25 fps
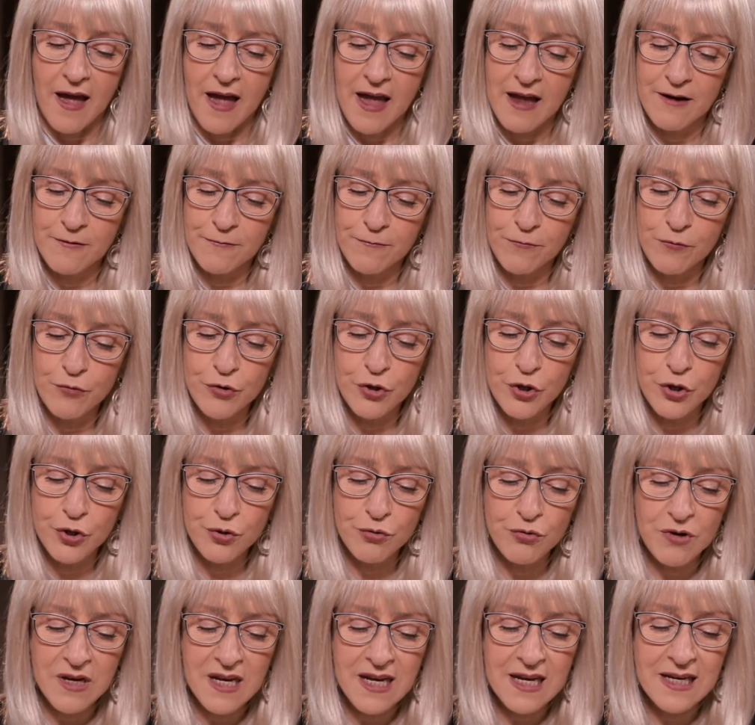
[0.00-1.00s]
and for
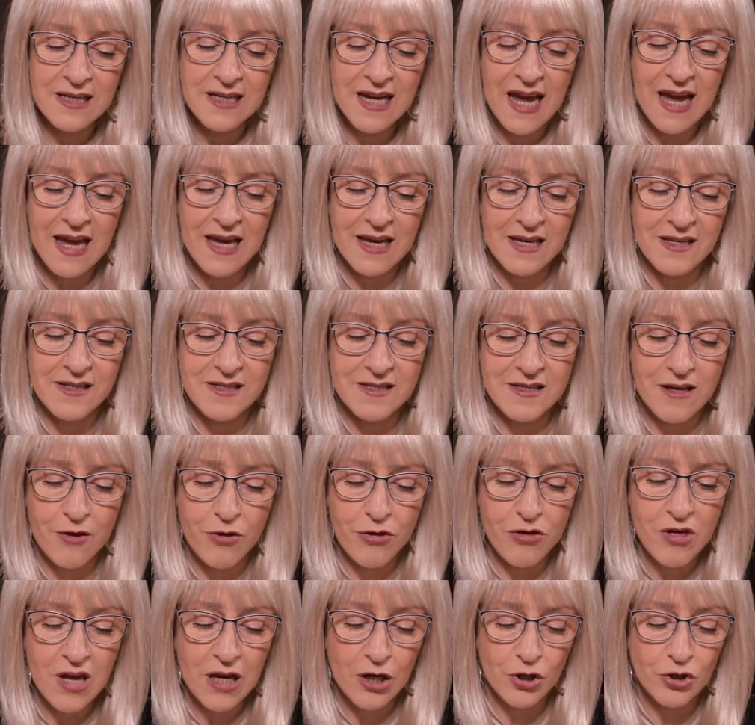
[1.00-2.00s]
three days a
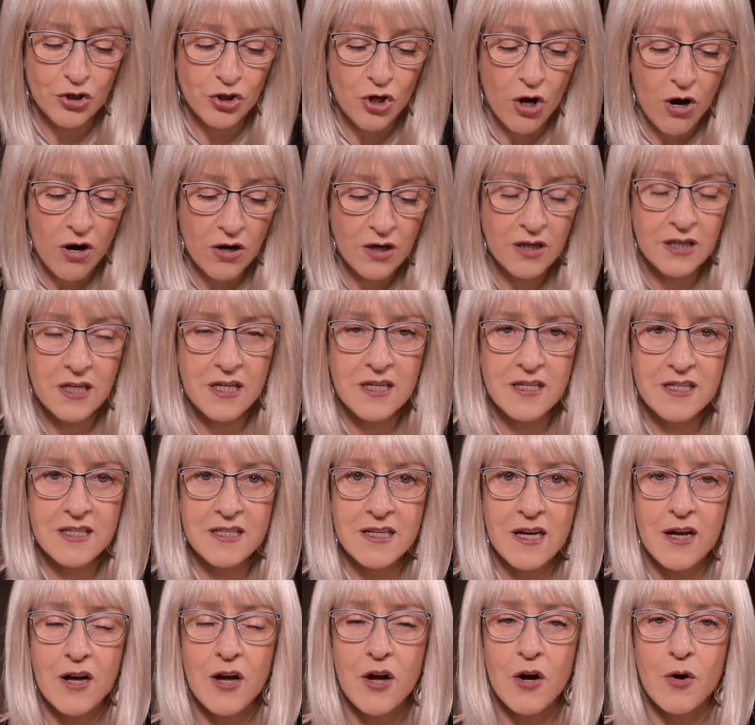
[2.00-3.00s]
thick
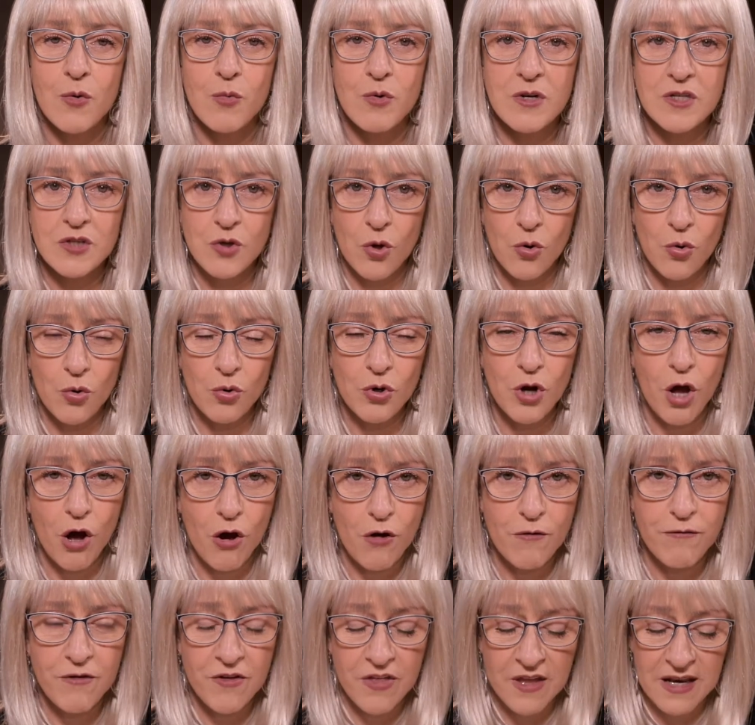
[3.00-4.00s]
darkness was all
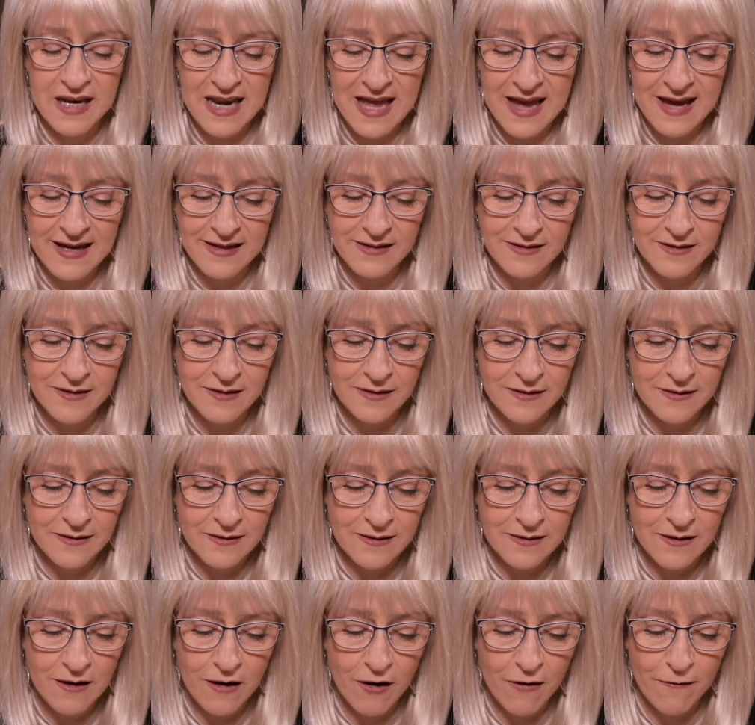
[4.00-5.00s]
over the land
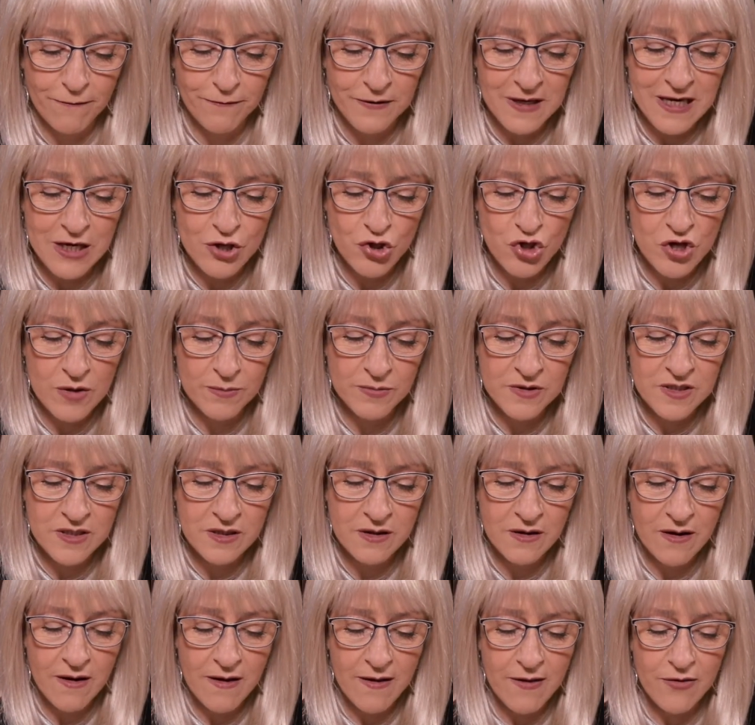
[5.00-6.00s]
of Egypt.
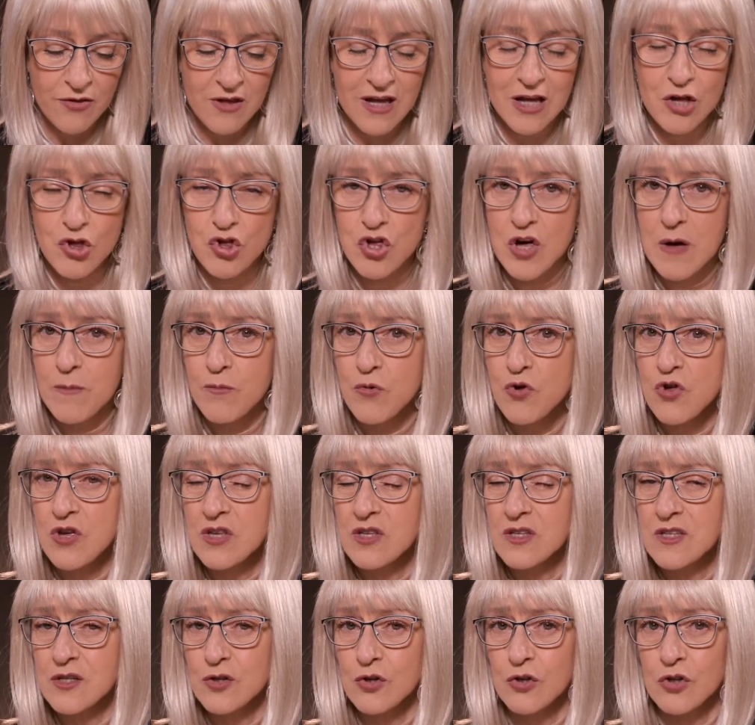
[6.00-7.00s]
The
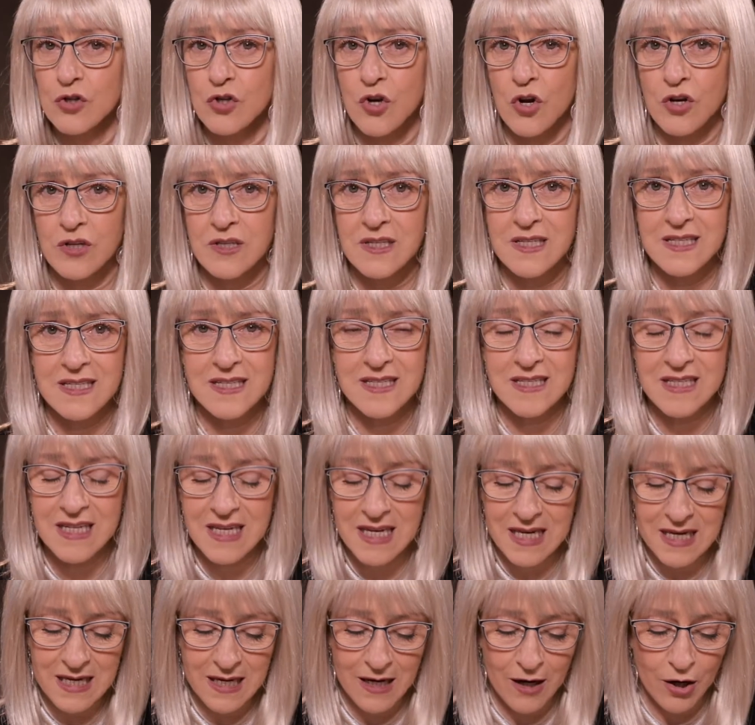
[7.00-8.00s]
Egyptians could not
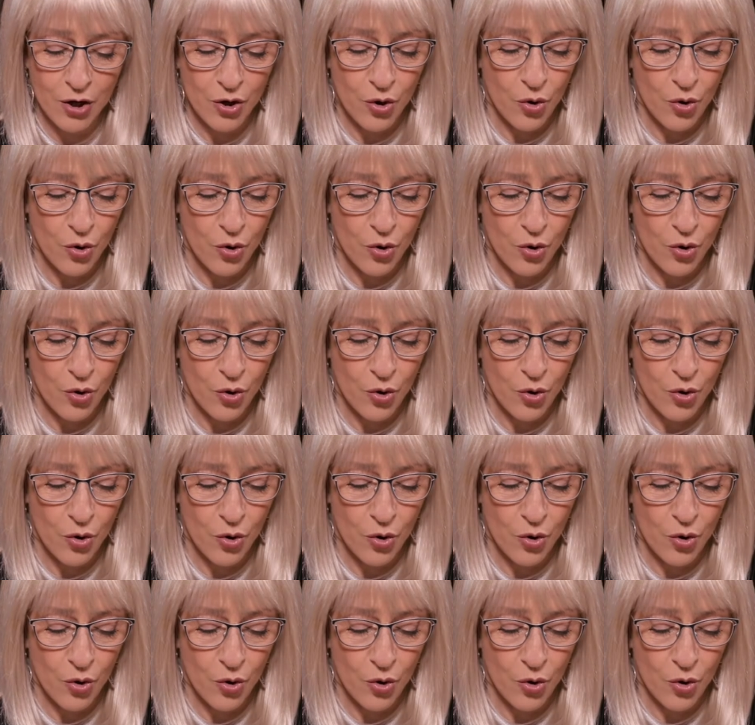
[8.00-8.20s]
see